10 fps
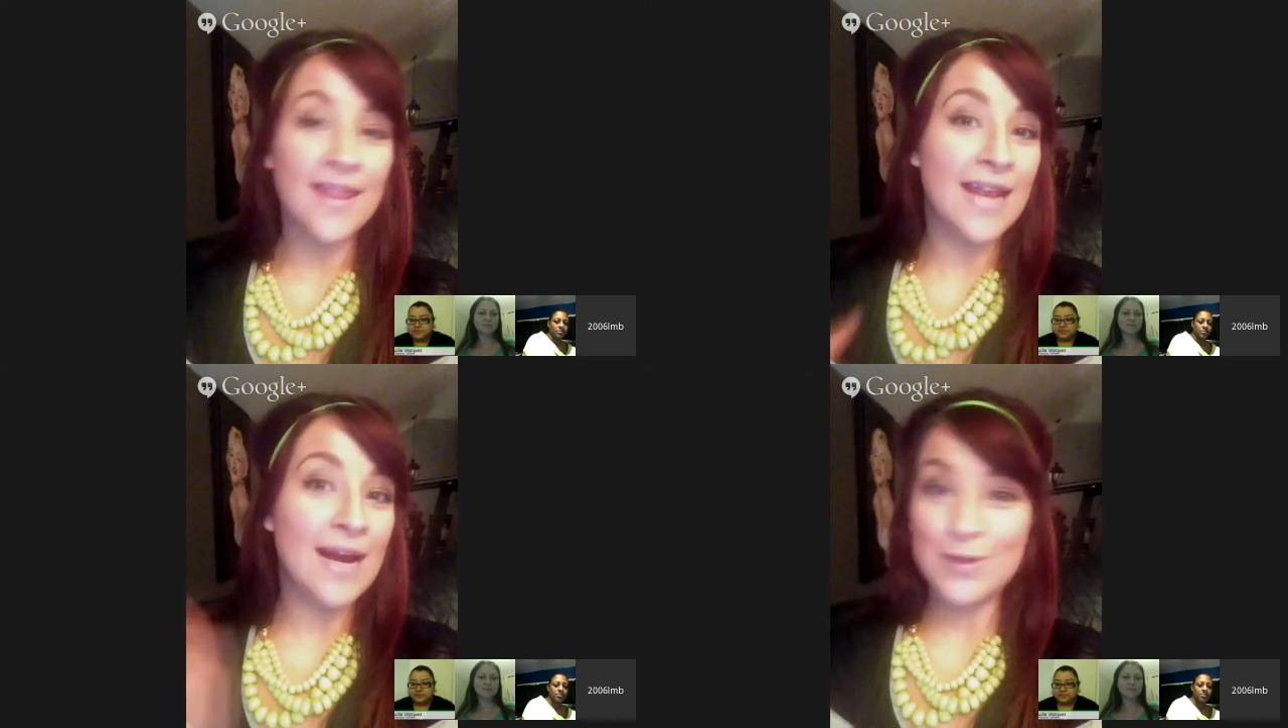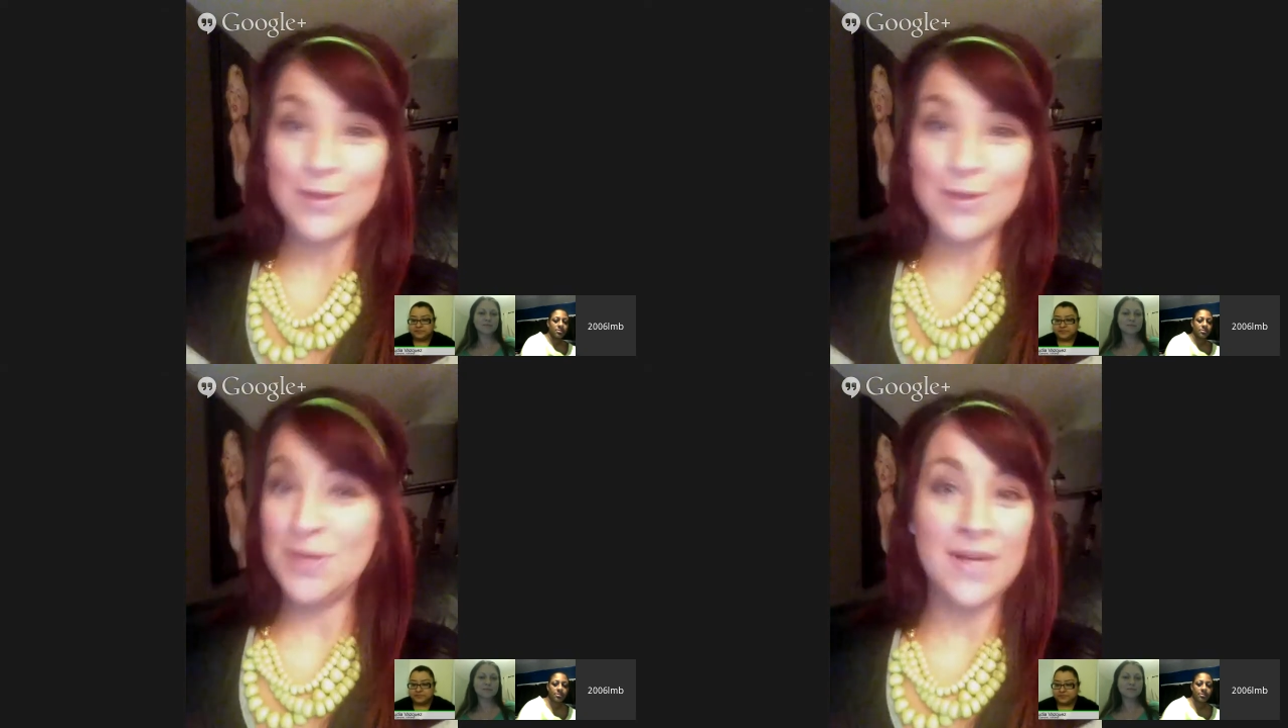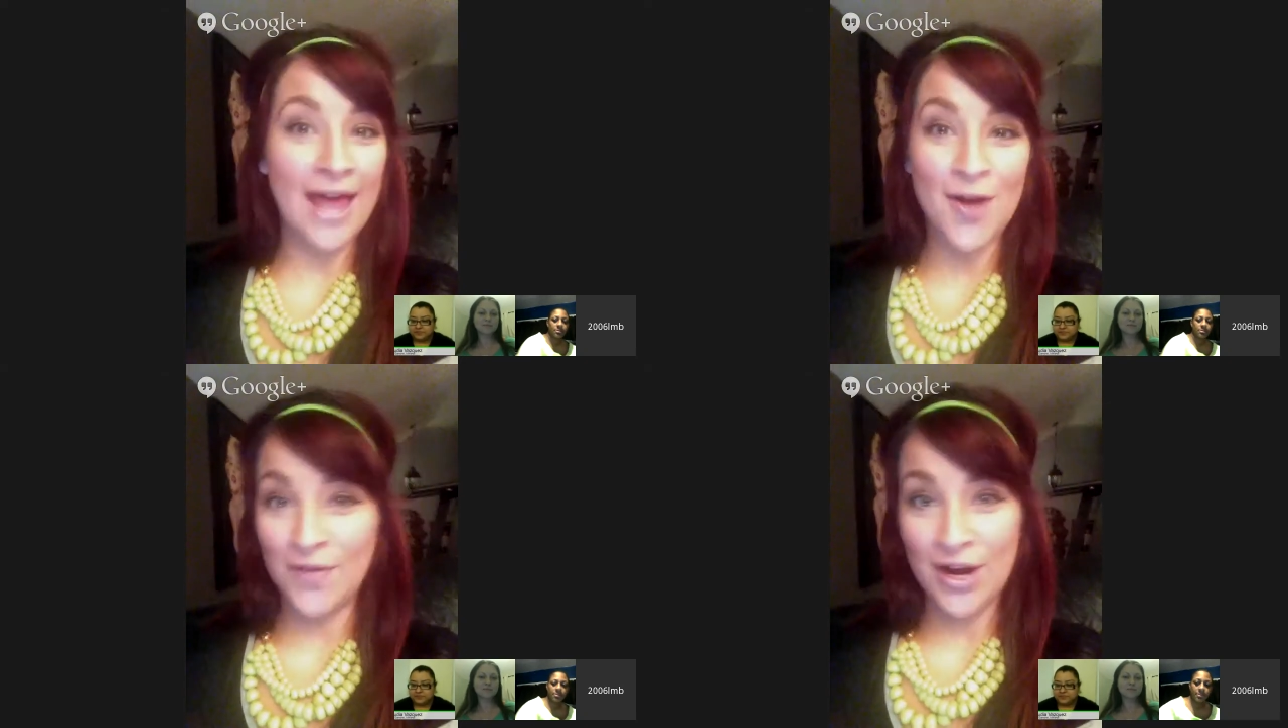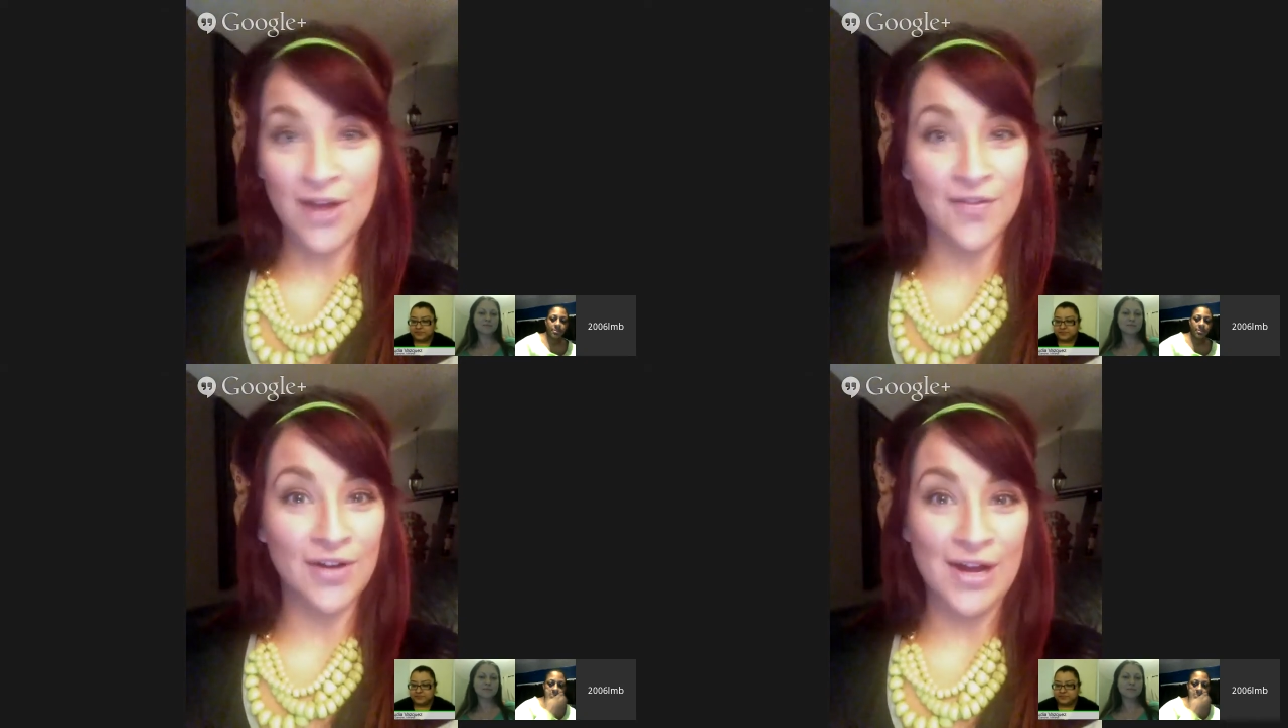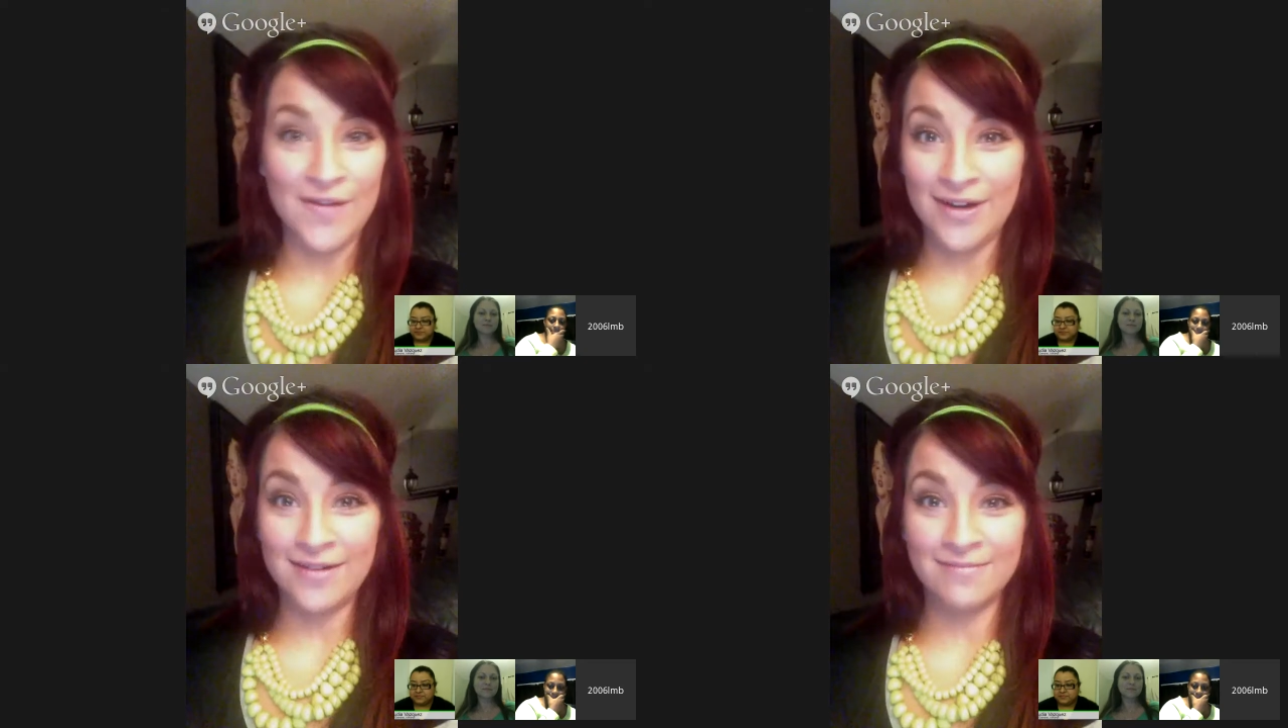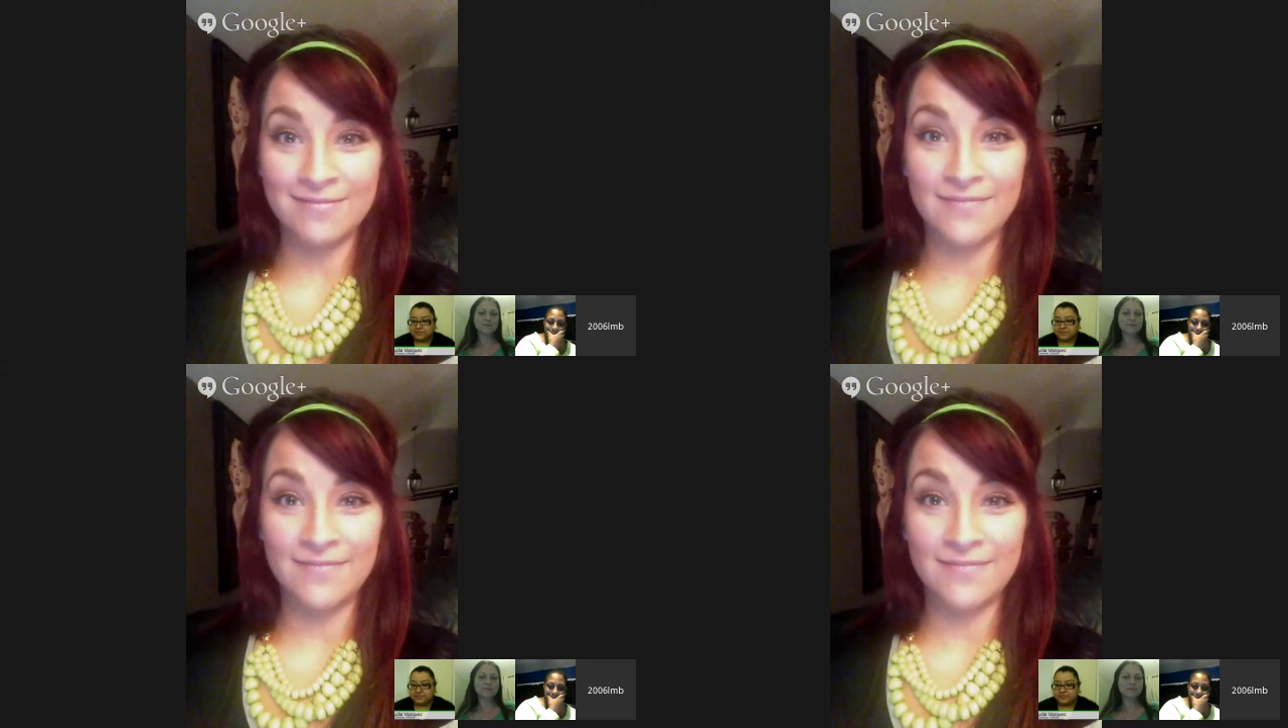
and then I was just doing that over and over and over.